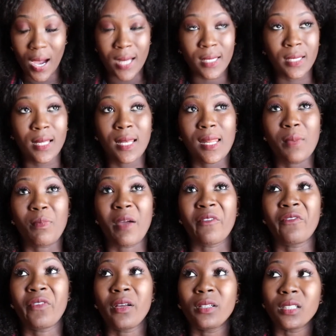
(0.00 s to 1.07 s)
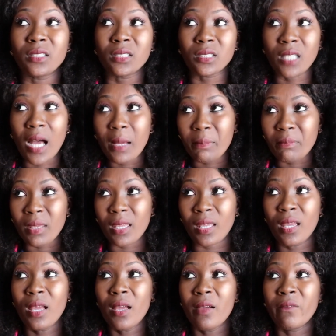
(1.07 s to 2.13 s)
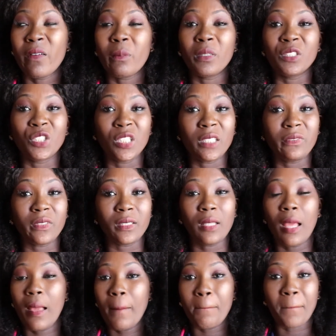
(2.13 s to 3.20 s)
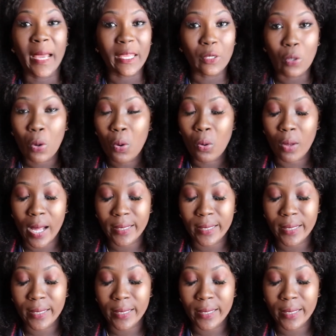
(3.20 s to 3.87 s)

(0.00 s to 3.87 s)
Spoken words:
I did not let my failures stop me from achieving my goal.